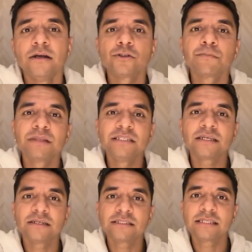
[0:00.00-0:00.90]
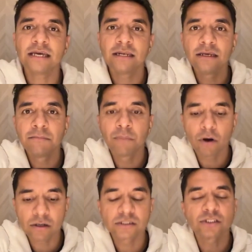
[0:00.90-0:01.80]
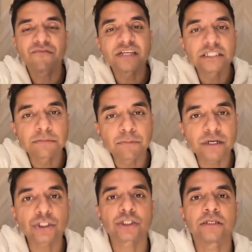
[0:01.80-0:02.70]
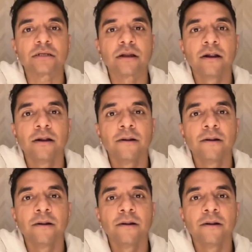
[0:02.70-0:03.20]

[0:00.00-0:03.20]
So please understand the importance of expression.